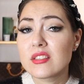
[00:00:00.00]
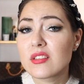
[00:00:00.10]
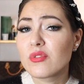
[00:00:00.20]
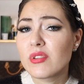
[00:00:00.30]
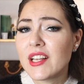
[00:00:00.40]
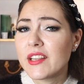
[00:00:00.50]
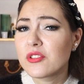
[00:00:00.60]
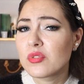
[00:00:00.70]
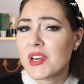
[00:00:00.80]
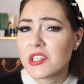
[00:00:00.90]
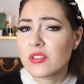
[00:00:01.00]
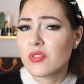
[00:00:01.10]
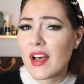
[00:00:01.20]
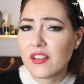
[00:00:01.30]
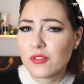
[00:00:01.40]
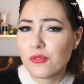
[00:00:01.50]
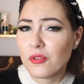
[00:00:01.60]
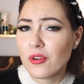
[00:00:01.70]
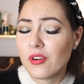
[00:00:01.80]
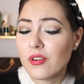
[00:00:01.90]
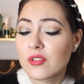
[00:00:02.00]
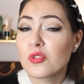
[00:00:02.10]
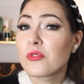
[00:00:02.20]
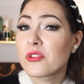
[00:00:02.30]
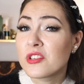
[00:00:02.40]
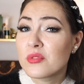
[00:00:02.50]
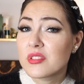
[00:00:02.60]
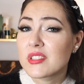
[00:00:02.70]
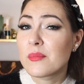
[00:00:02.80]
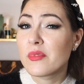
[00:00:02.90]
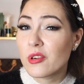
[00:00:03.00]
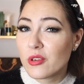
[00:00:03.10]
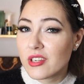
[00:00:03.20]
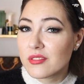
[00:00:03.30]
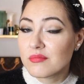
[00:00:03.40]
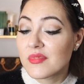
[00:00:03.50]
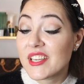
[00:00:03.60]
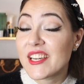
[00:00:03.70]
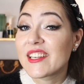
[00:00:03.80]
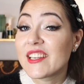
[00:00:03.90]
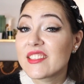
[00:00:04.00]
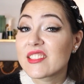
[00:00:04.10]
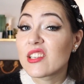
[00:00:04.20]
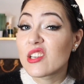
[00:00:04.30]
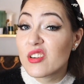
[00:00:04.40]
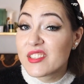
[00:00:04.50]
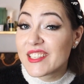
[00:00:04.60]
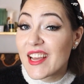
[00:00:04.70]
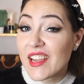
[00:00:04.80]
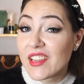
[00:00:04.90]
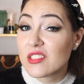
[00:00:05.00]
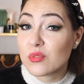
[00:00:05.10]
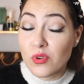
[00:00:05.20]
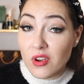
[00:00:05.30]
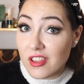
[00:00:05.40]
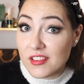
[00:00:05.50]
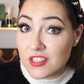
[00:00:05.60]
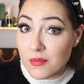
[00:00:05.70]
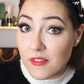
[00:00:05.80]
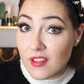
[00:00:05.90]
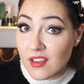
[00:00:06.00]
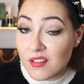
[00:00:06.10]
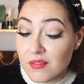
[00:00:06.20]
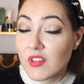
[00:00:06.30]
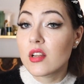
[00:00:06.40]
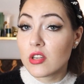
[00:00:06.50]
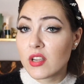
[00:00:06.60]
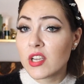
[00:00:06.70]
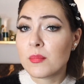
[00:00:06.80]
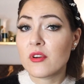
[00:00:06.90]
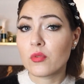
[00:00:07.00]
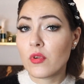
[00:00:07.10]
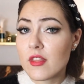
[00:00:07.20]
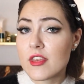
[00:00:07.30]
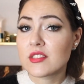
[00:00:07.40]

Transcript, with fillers: is it really too much to ask for to produce a mirror that at least looks like it's worth something? Talking about worth